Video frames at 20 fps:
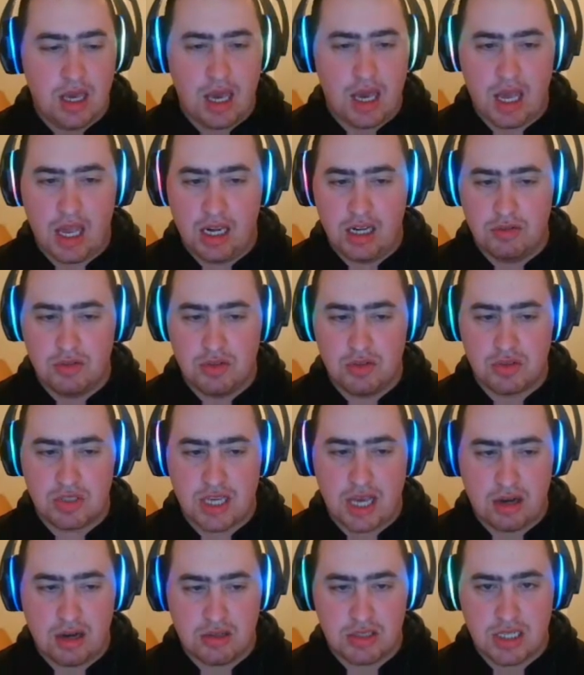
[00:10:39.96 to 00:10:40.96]
Any of those
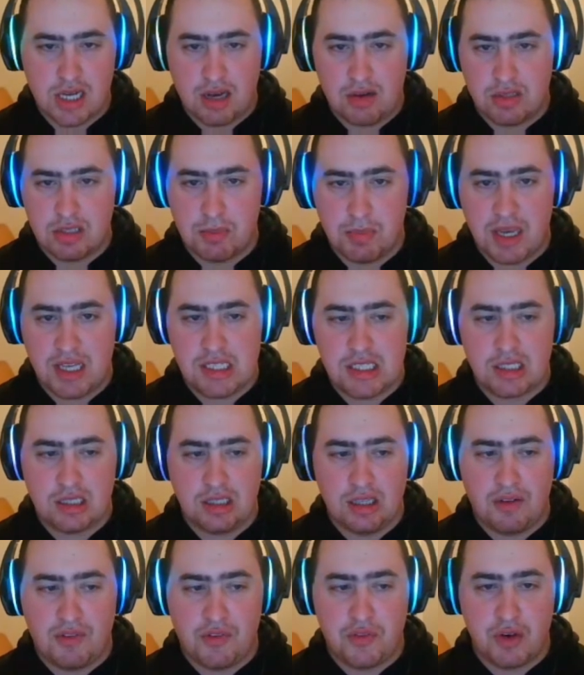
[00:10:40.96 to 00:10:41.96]
counters now is
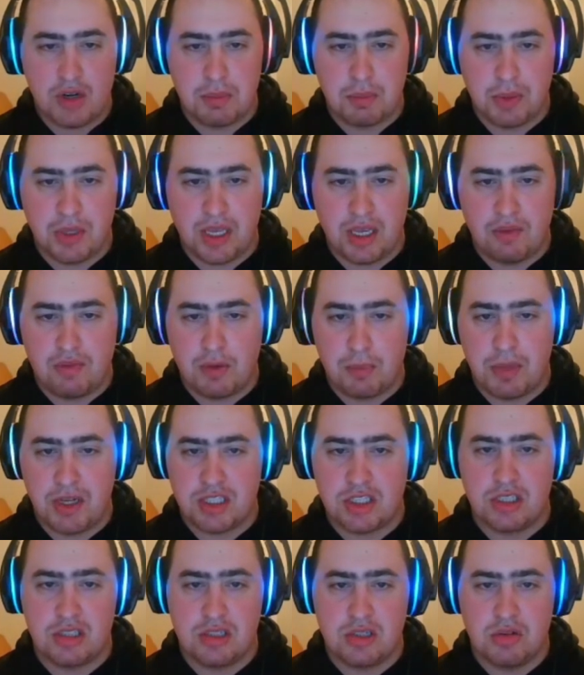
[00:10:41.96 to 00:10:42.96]
basically a free play for
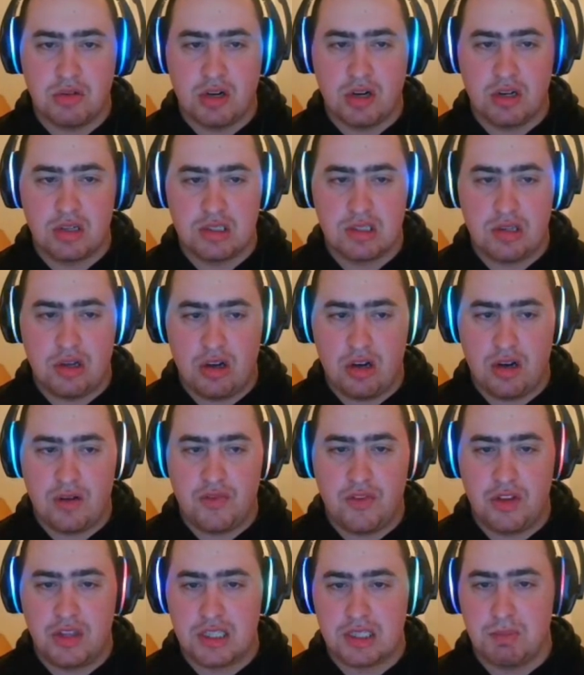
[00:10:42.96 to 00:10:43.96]
pitching 2 cards, all
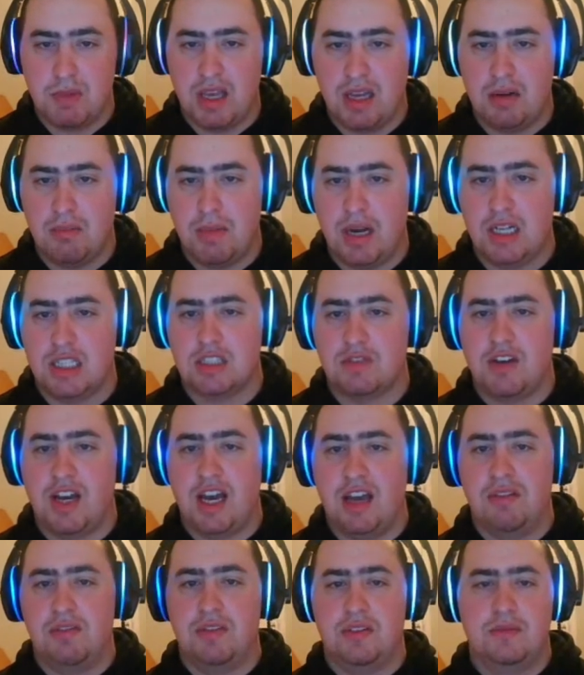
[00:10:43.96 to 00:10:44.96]
for this
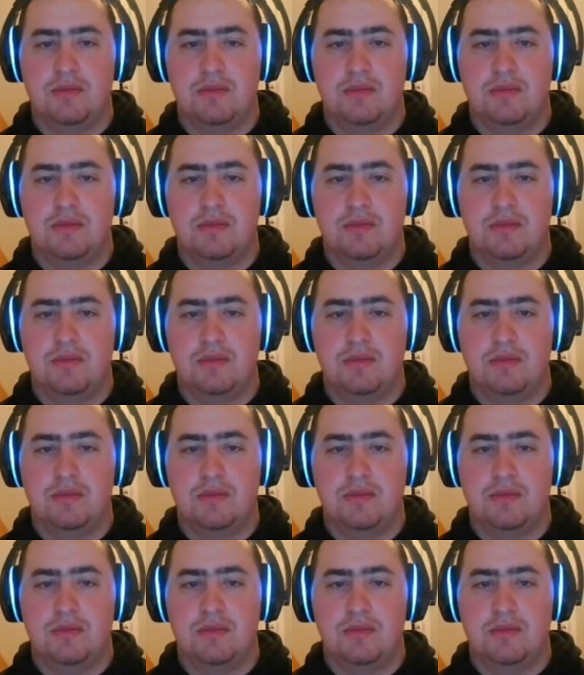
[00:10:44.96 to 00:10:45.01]
-5.